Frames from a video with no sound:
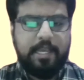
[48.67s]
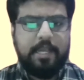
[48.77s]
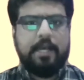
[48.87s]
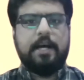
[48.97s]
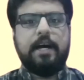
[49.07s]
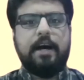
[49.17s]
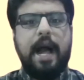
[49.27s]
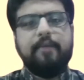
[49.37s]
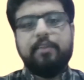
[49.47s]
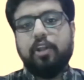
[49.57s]
I
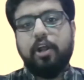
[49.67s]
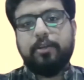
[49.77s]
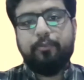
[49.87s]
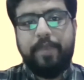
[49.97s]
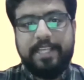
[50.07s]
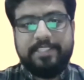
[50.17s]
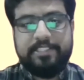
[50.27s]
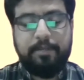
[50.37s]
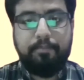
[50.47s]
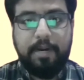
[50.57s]
will not waste
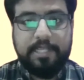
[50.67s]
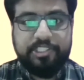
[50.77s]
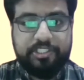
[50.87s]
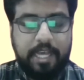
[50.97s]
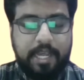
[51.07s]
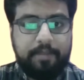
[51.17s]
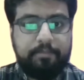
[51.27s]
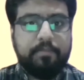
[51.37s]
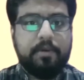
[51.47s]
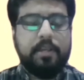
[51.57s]
much
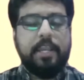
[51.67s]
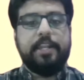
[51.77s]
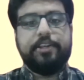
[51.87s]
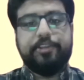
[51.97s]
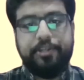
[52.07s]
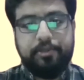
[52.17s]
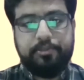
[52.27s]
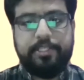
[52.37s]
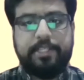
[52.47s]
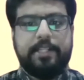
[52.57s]
time in
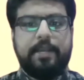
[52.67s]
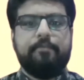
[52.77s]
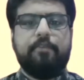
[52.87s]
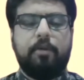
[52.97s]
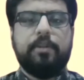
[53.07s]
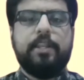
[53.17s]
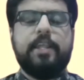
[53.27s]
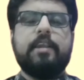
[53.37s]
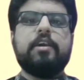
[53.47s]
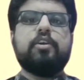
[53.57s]
introducing them
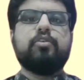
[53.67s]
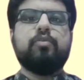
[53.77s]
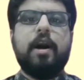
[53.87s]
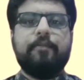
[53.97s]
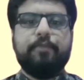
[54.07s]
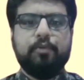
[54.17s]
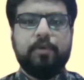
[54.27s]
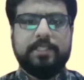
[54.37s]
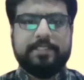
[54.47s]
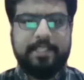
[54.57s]
formally to our
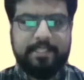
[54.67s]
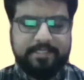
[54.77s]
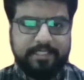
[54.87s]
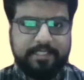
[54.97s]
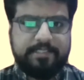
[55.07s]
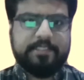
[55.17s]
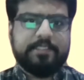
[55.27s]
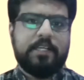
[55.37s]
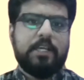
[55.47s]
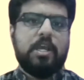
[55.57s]
viewers and listeners.
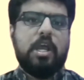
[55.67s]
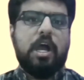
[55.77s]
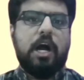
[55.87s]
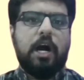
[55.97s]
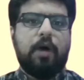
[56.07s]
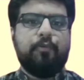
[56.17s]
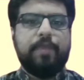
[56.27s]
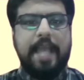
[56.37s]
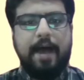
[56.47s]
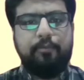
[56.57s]
We
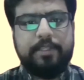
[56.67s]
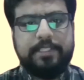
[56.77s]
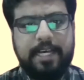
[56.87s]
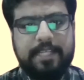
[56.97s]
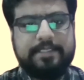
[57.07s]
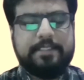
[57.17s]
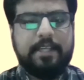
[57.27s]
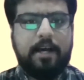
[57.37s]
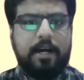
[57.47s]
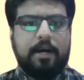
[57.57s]
have with us
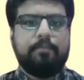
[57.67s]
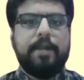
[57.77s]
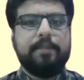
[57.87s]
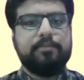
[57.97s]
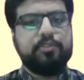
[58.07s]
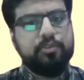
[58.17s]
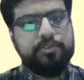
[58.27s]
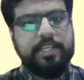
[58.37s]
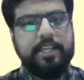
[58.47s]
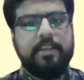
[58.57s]
Madam
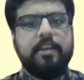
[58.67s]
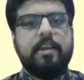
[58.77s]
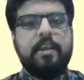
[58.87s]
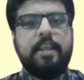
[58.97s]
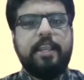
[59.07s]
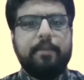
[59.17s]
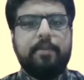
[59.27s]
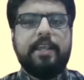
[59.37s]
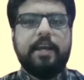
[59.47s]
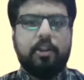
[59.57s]
Suzy
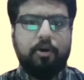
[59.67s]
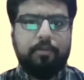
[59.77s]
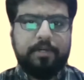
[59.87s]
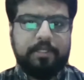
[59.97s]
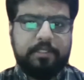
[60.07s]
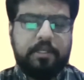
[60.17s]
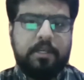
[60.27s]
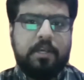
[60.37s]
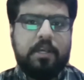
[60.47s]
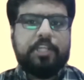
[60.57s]
Camelia Romer.
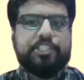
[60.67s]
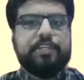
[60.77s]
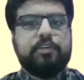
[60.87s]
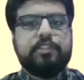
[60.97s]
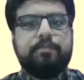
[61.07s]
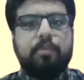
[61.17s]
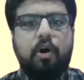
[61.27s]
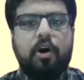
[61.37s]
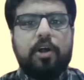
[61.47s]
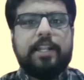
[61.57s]
She was
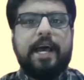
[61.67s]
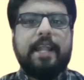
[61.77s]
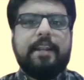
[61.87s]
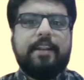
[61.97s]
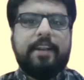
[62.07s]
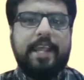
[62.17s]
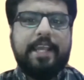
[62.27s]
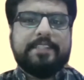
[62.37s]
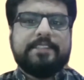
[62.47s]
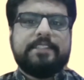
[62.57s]
born and
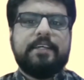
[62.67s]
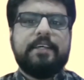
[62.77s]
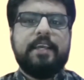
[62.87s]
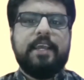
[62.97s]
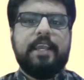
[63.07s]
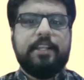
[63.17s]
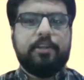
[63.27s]
raised in